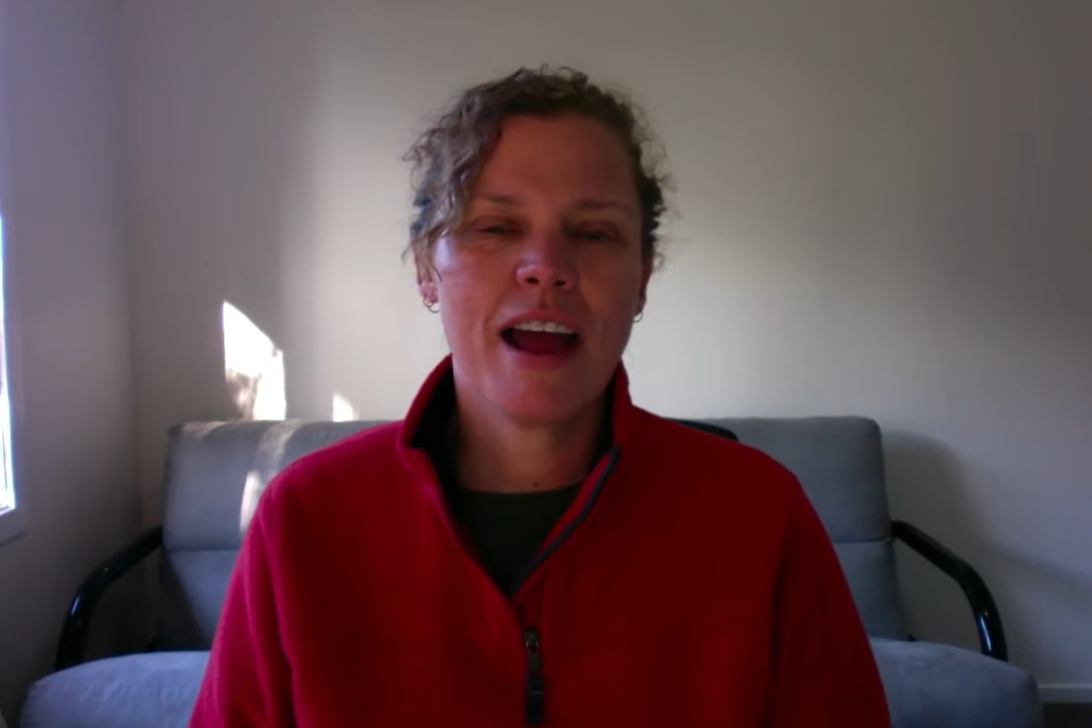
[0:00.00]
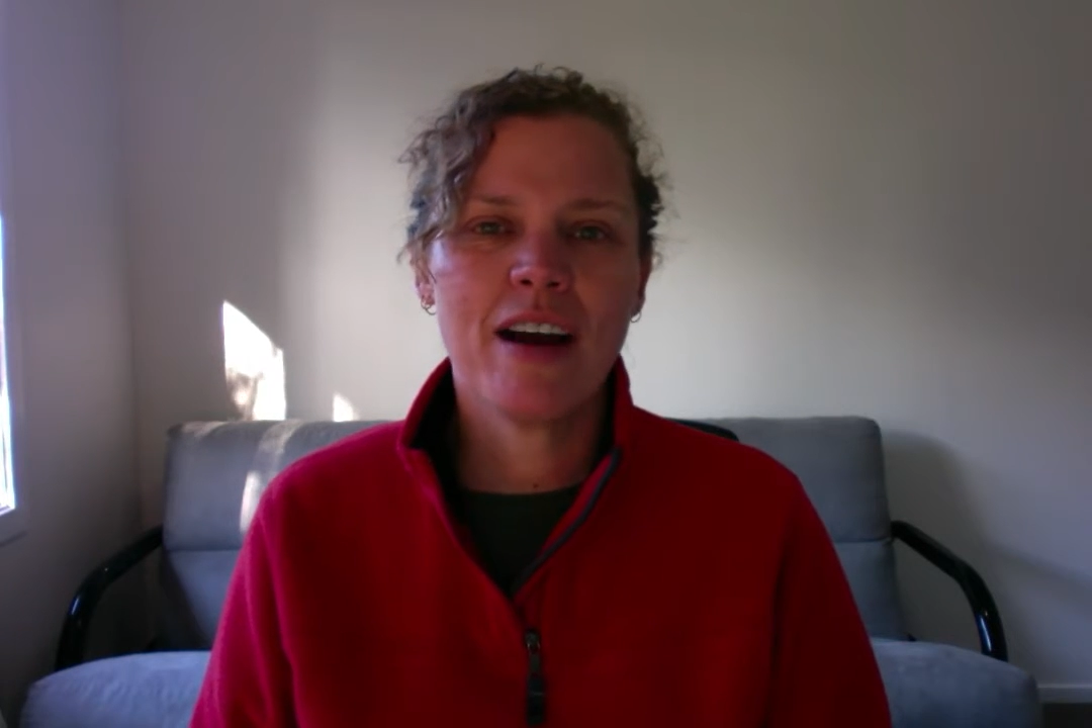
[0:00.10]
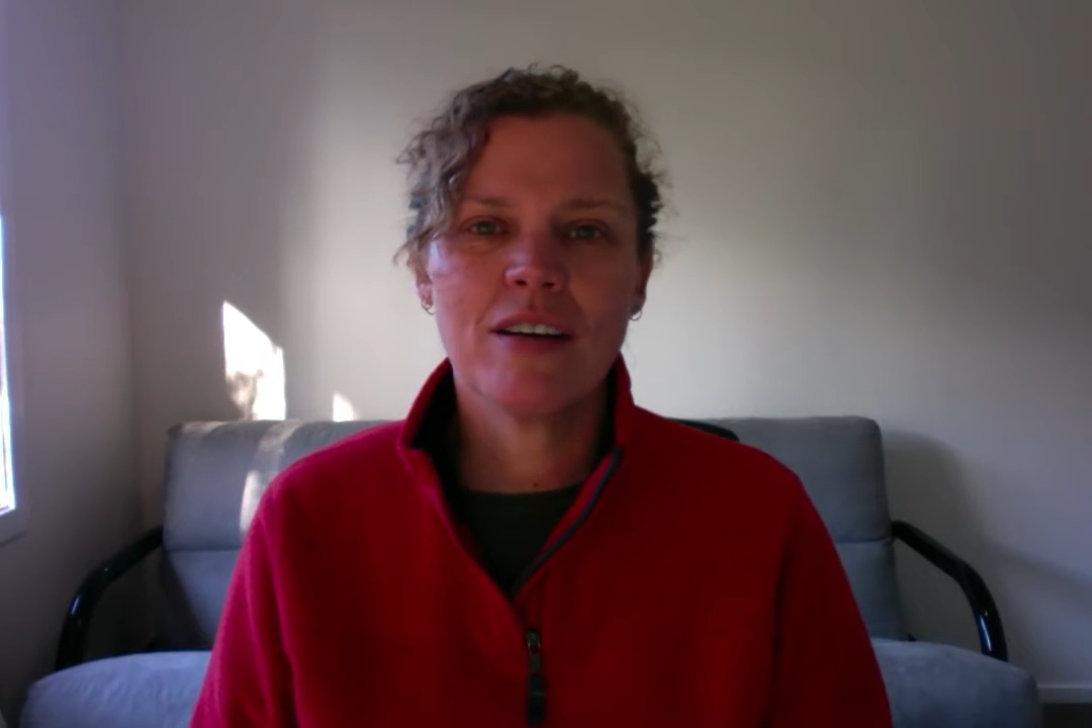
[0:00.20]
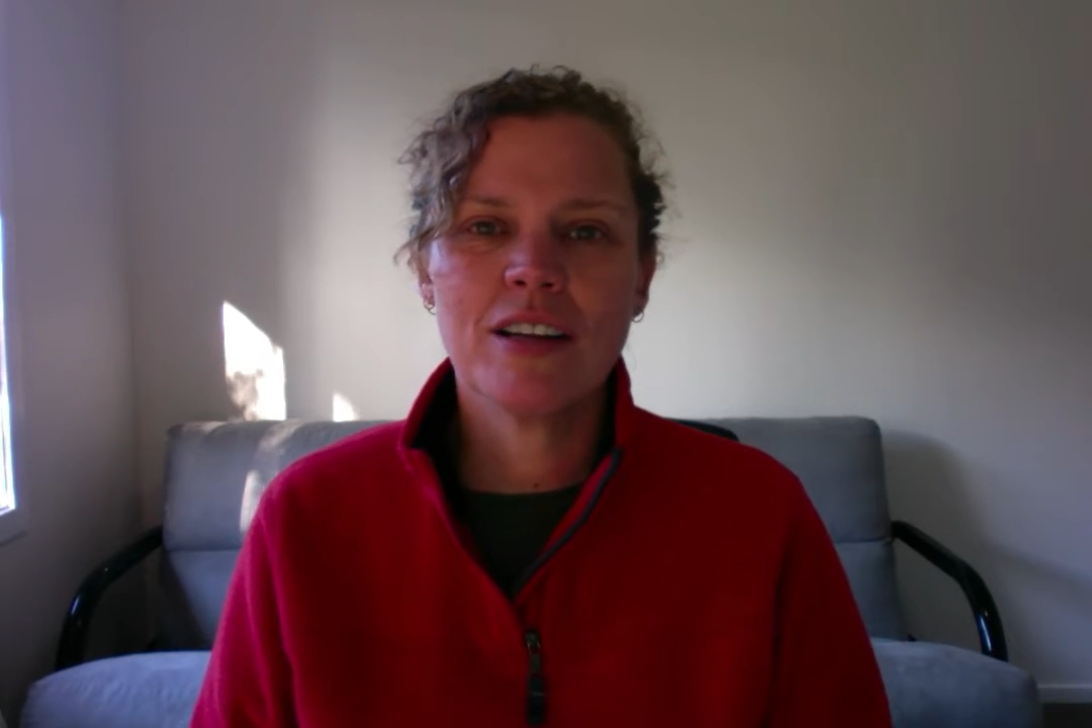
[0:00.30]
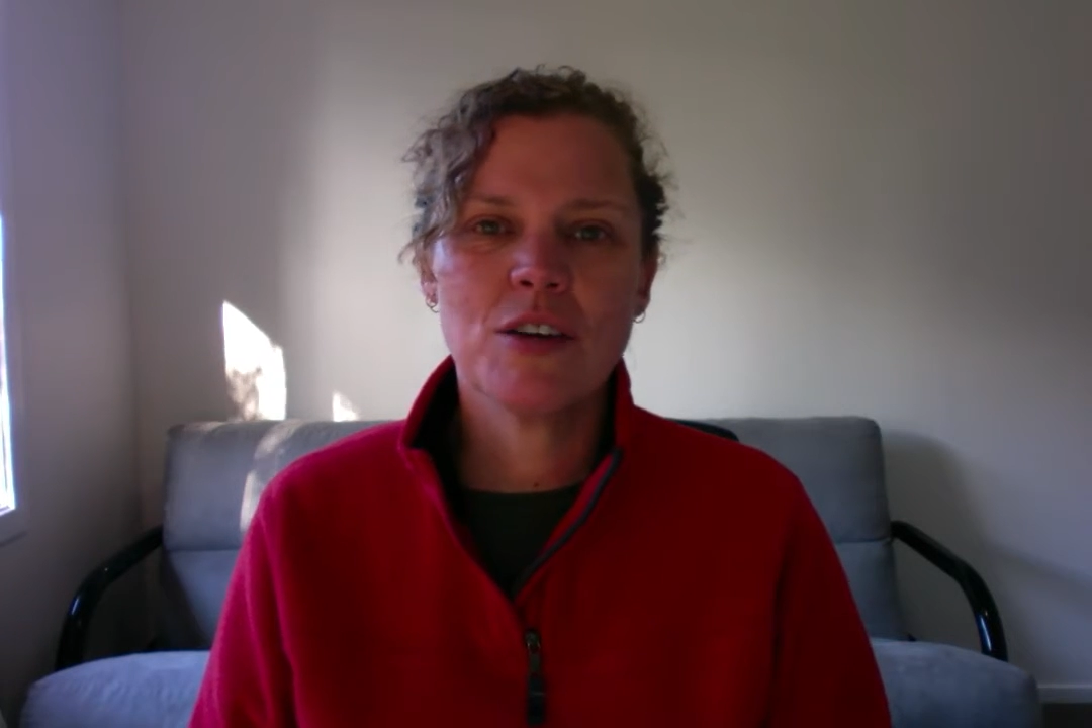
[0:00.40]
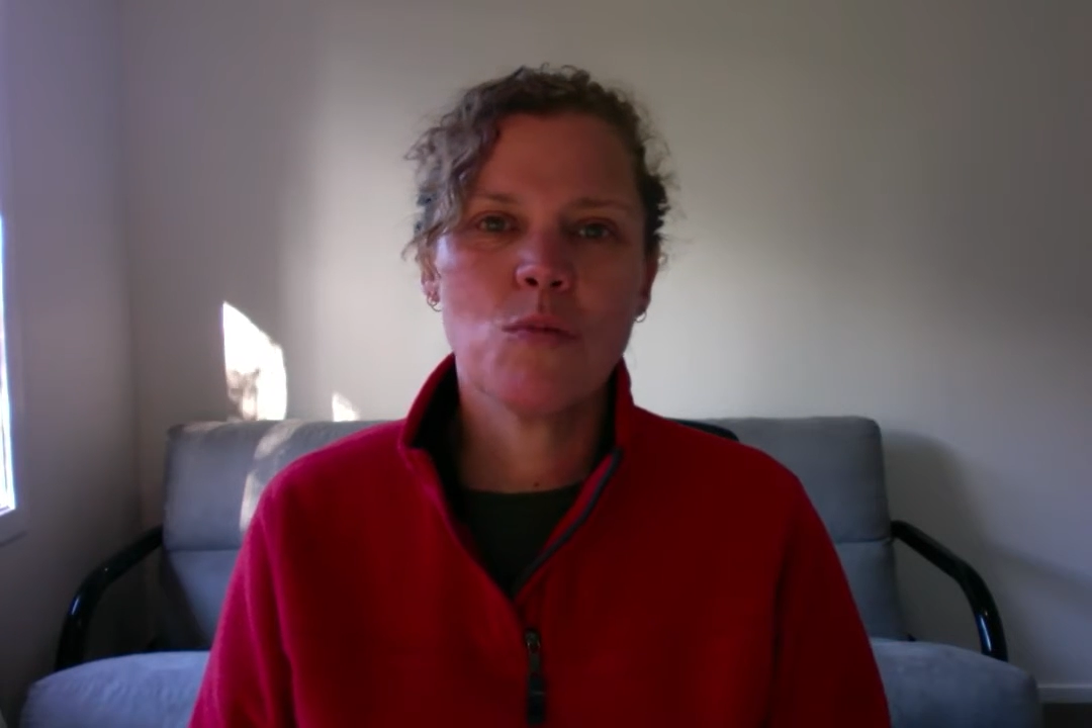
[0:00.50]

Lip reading: out and you're